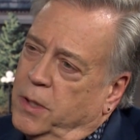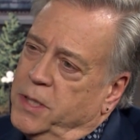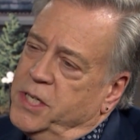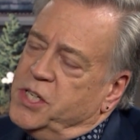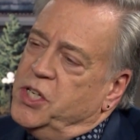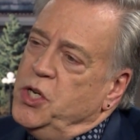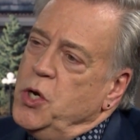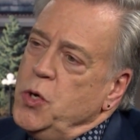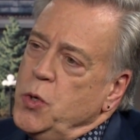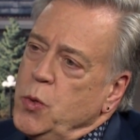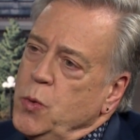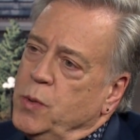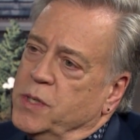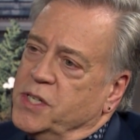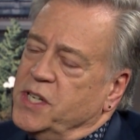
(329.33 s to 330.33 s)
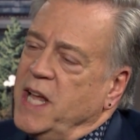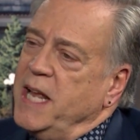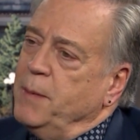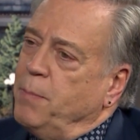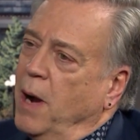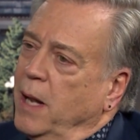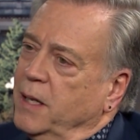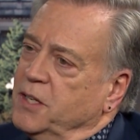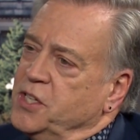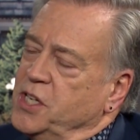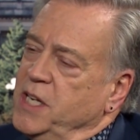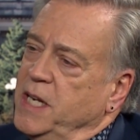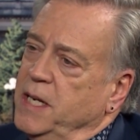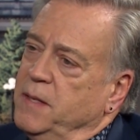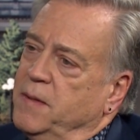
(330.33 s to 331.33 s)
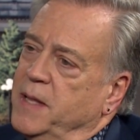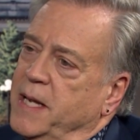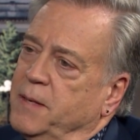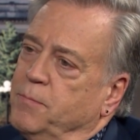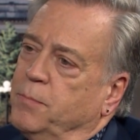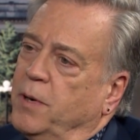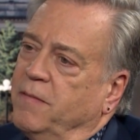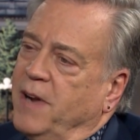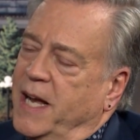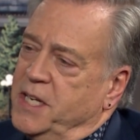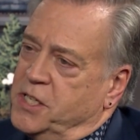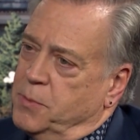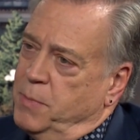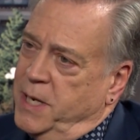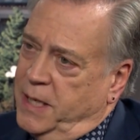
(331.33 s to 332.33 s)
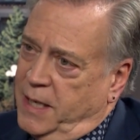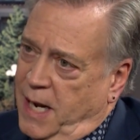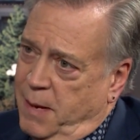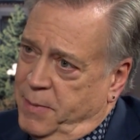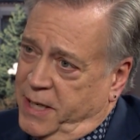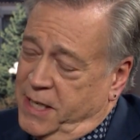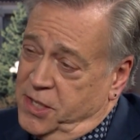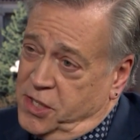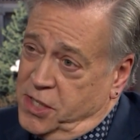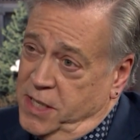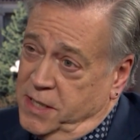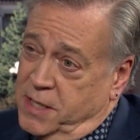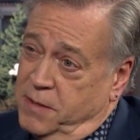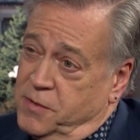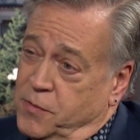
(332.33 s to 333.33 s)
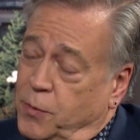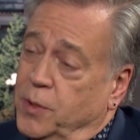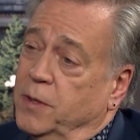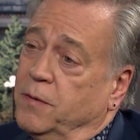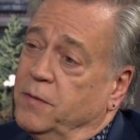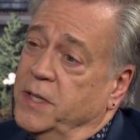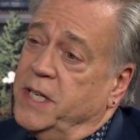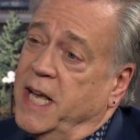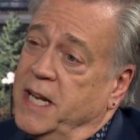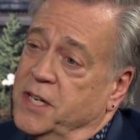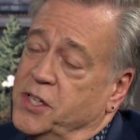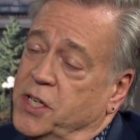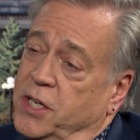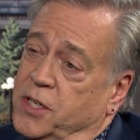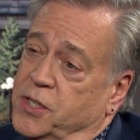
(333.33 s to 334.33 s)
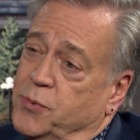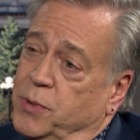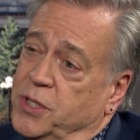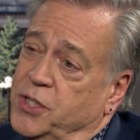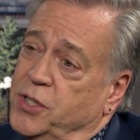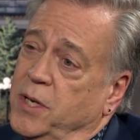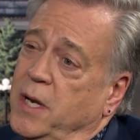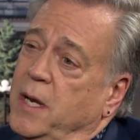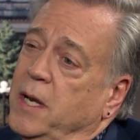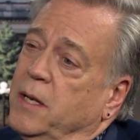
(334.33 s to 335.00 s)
is new state policy that provides some economic incentives for data centers, which